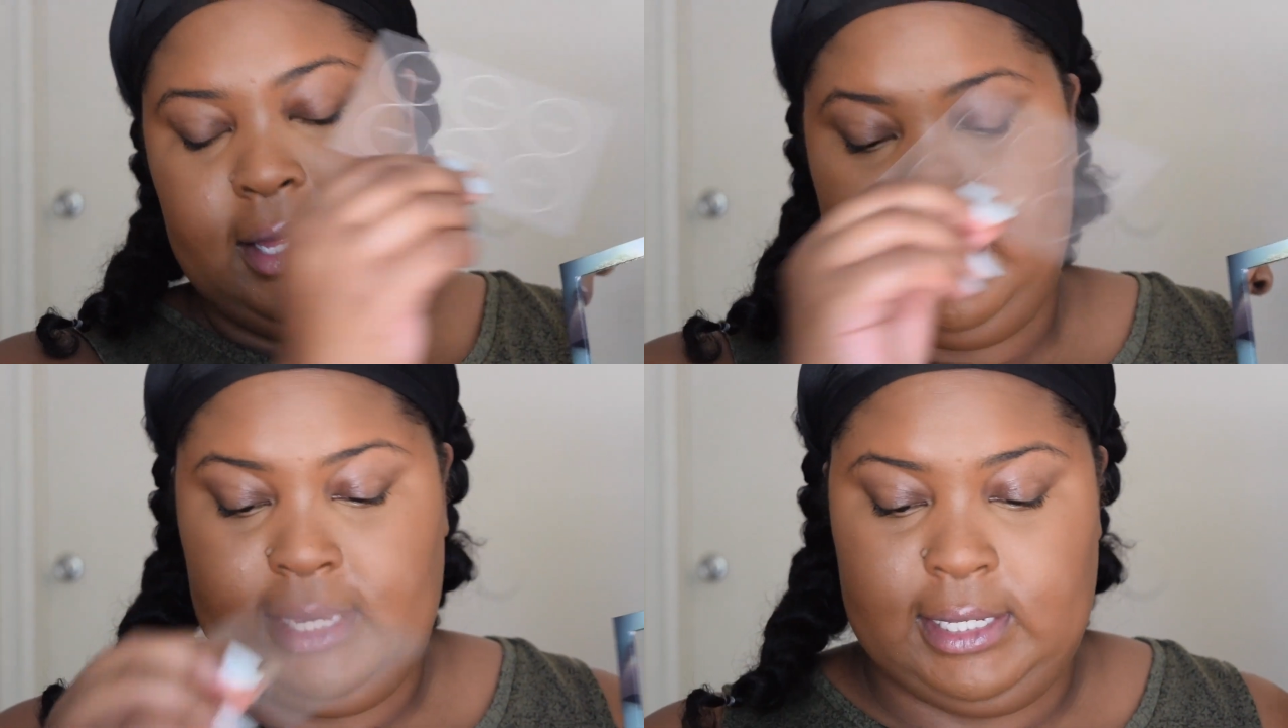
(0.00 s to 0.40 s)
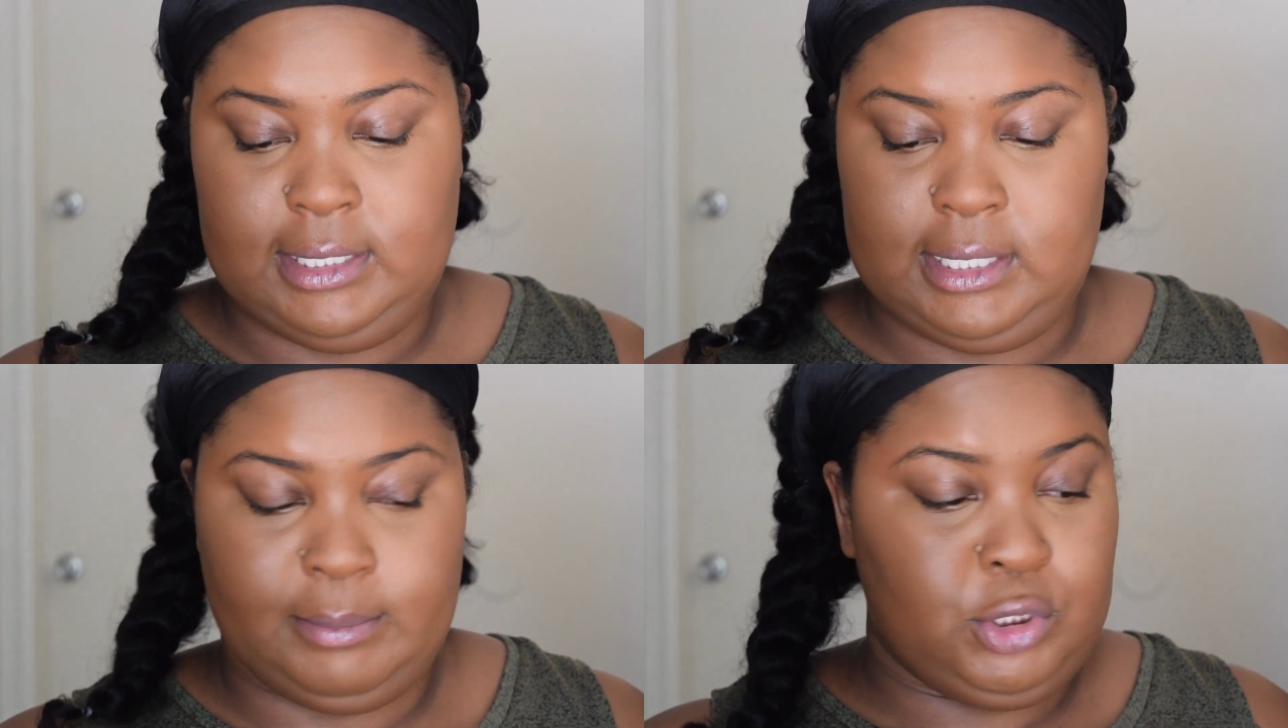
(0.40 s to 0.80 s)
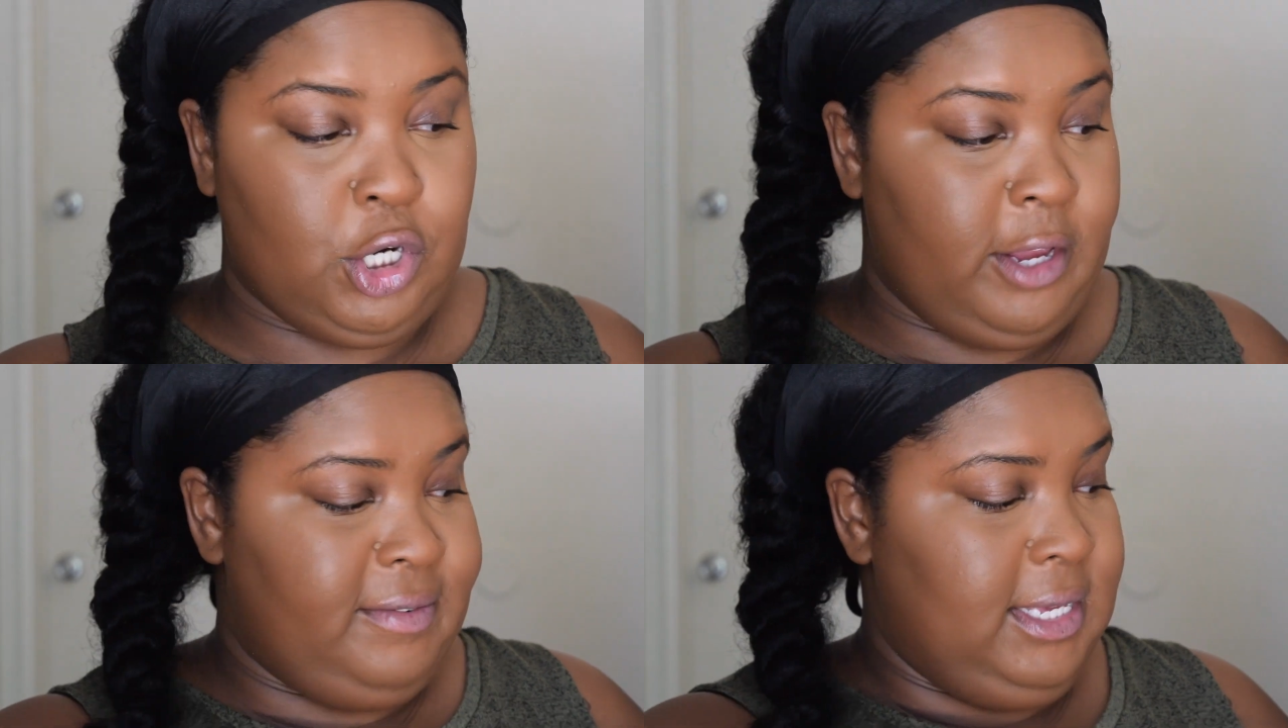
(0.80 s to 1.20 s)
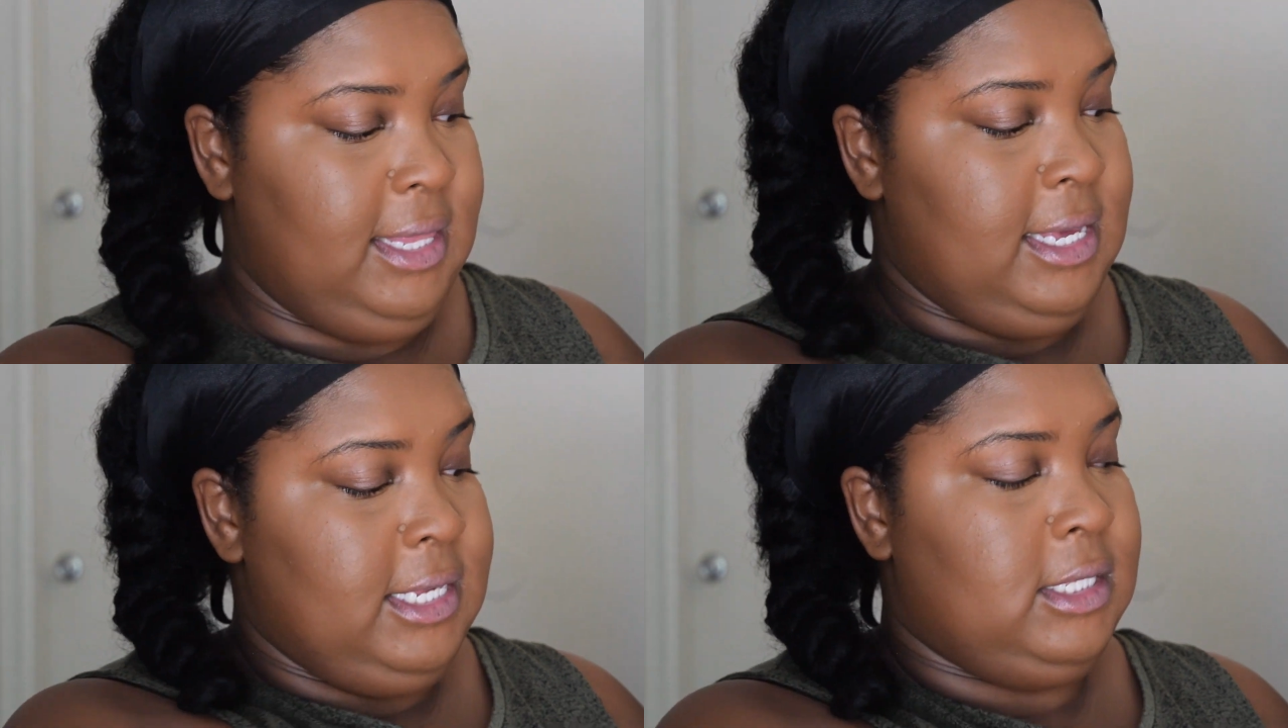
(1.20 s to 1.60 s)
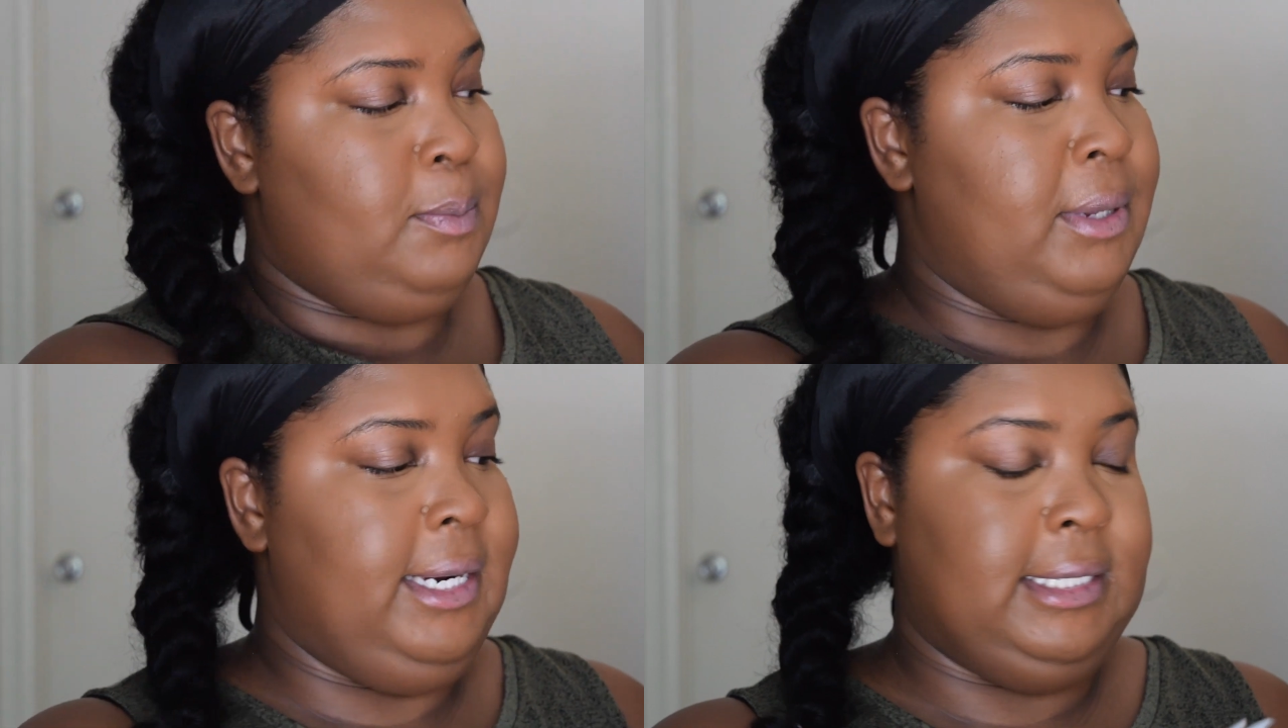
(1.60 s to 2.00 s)
this. I'm sure you've seen this
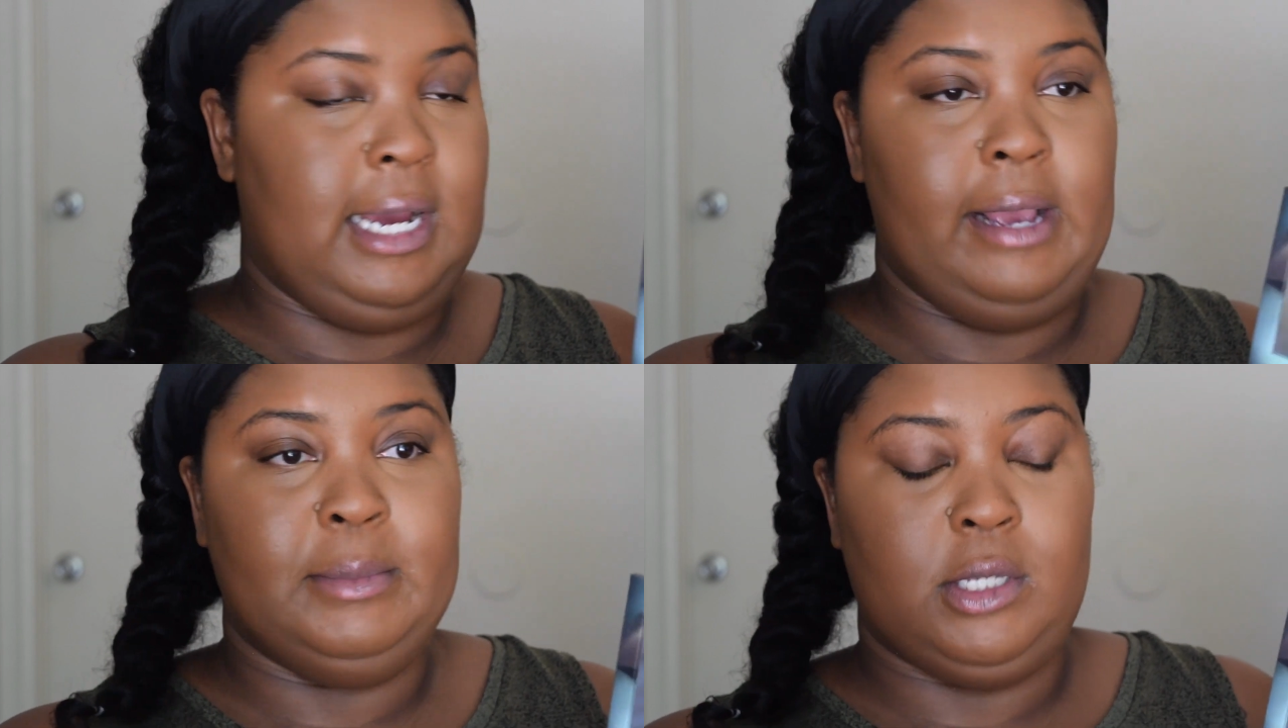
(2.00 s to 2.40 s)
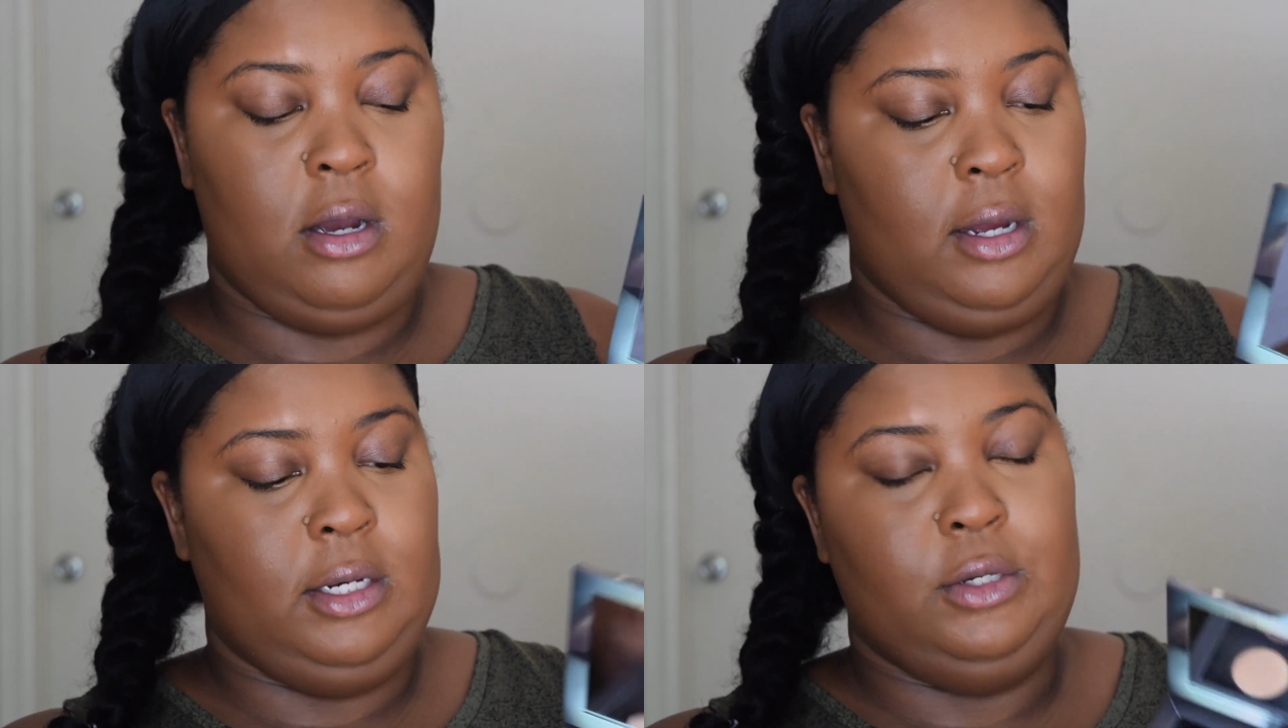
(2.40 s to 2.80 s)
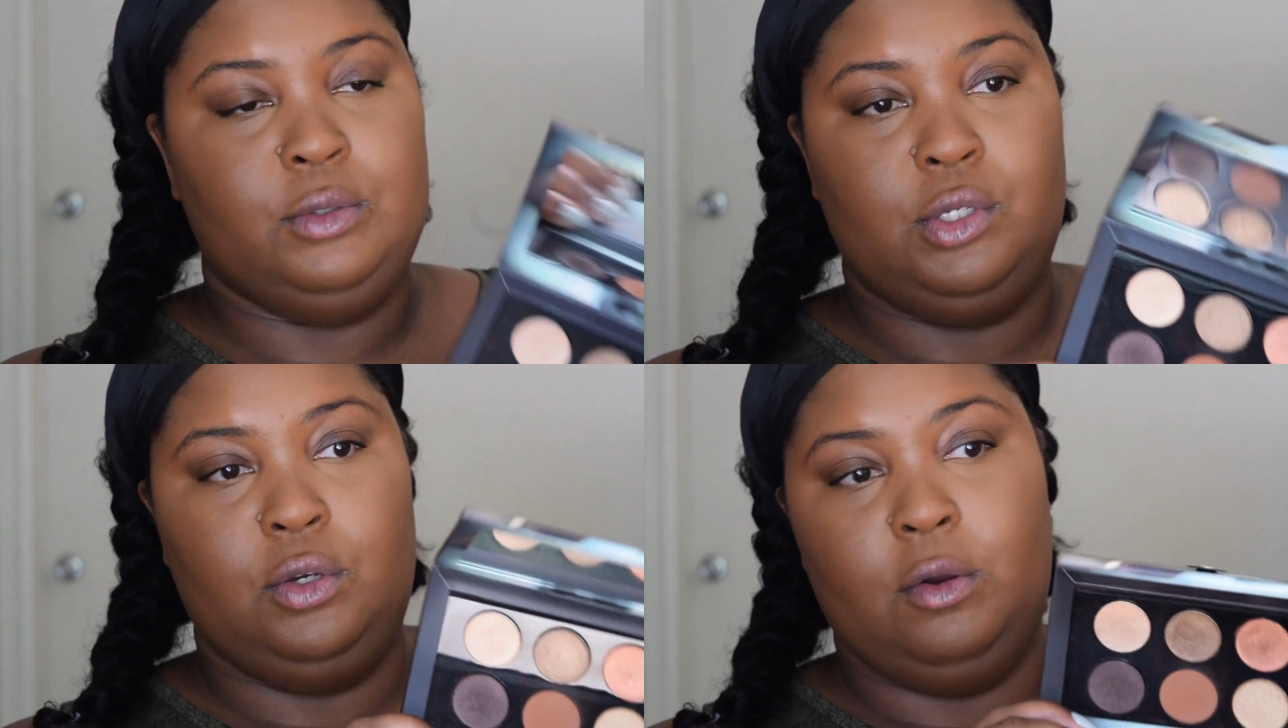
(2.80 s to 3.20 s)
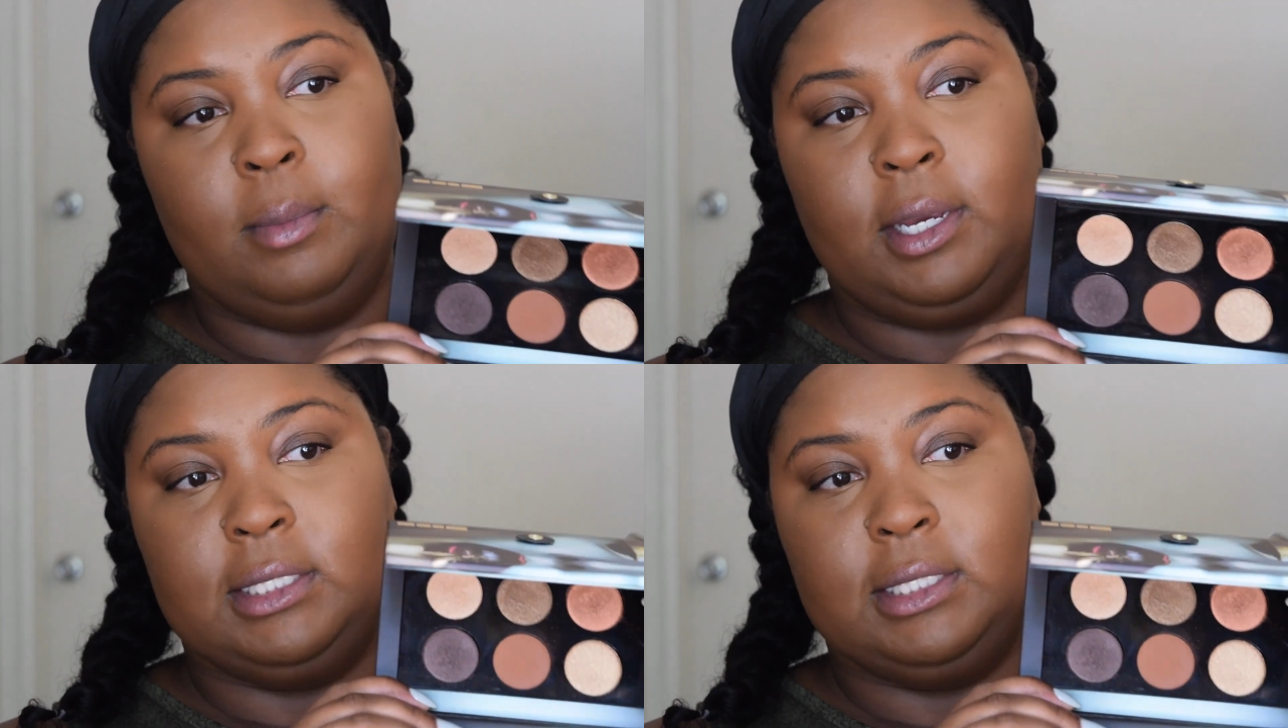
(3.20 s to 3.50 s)
plenty times on YouTube.